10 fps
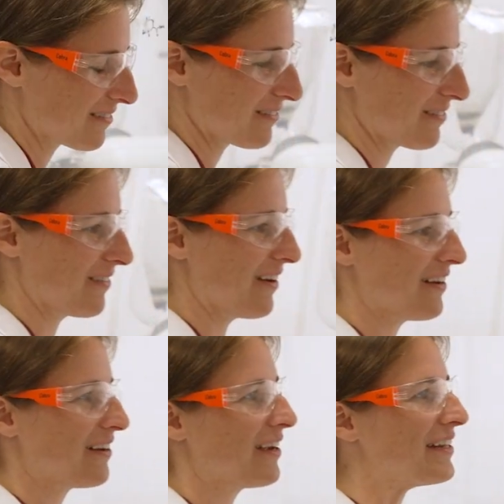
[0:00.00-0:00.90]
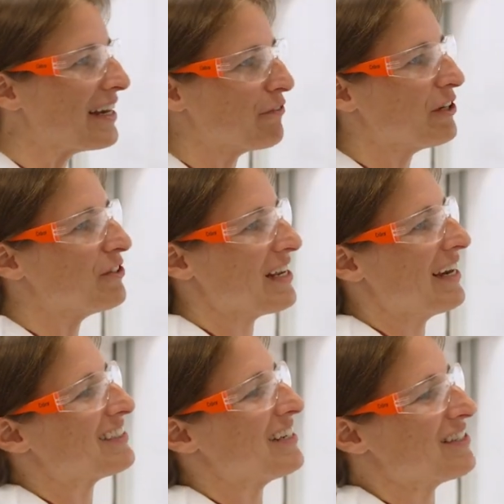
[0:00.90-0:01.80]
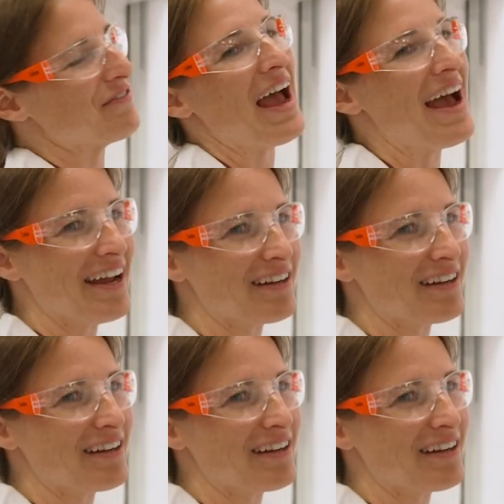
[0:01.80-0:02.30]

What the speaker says: and do the best research here in Australia.